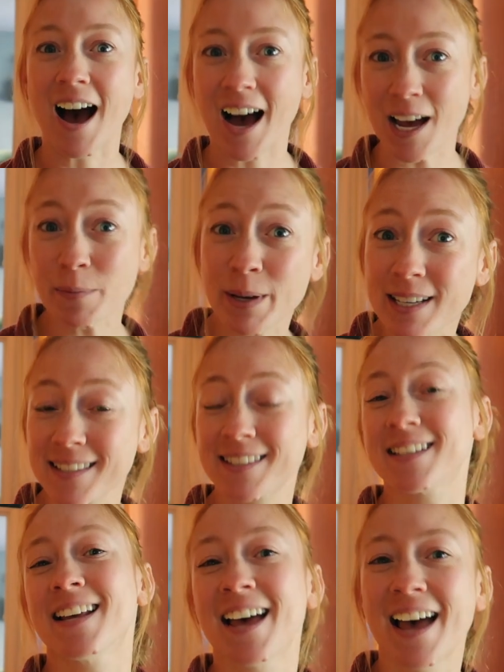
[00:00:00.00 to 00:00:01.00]
I
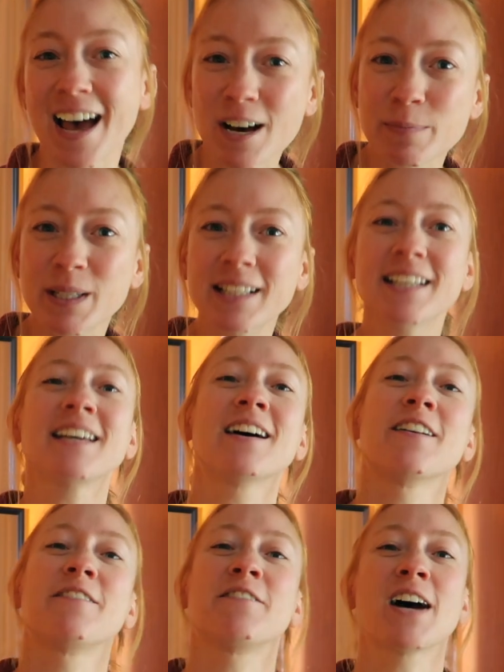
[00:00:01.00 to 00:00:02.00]
missed Emily
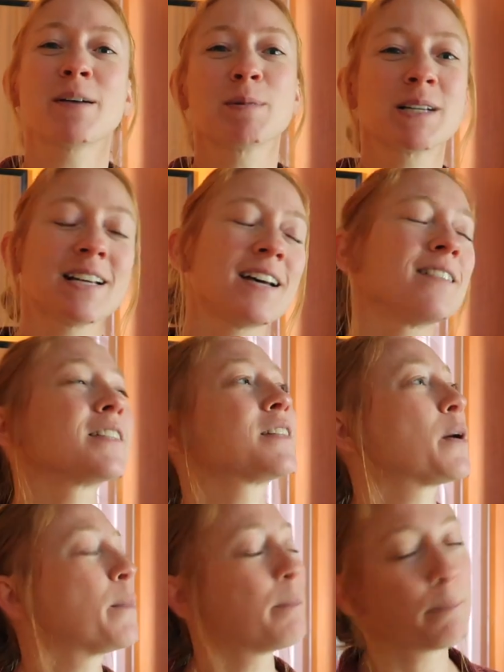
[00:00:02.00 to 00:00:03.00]
of
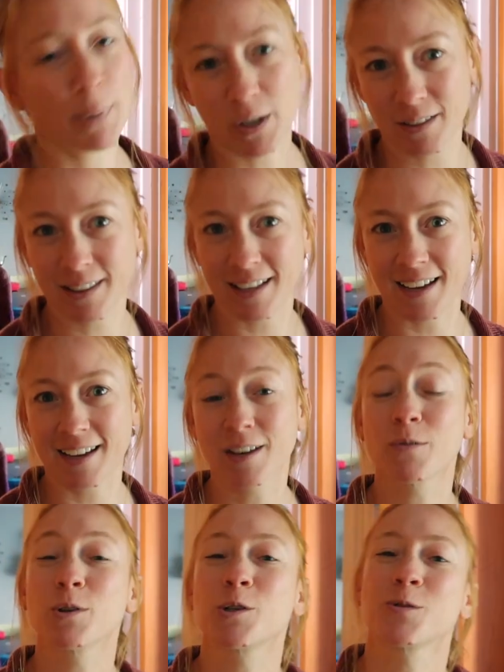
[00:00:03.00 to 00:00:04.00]
Fibertown's
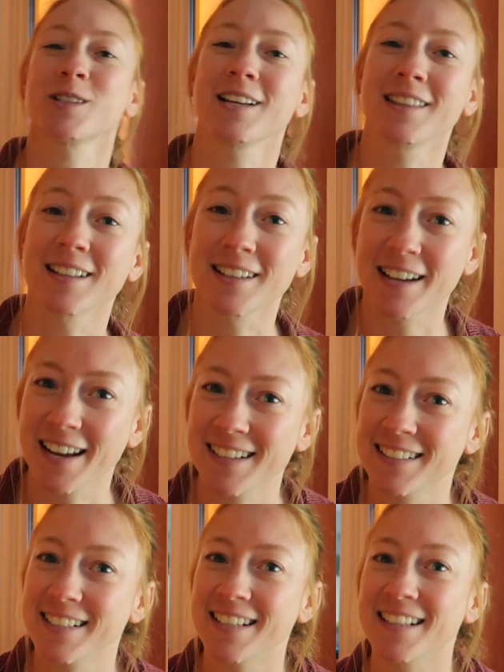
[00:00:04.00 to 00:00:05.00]
birthday, which was on the
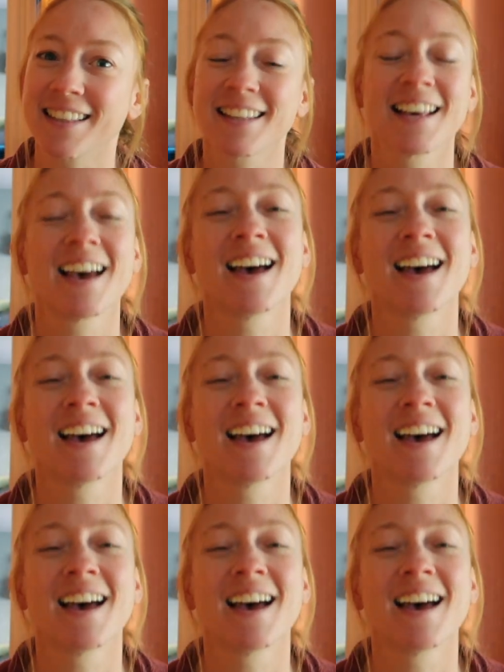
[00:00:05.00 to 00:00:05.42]
nineteenth.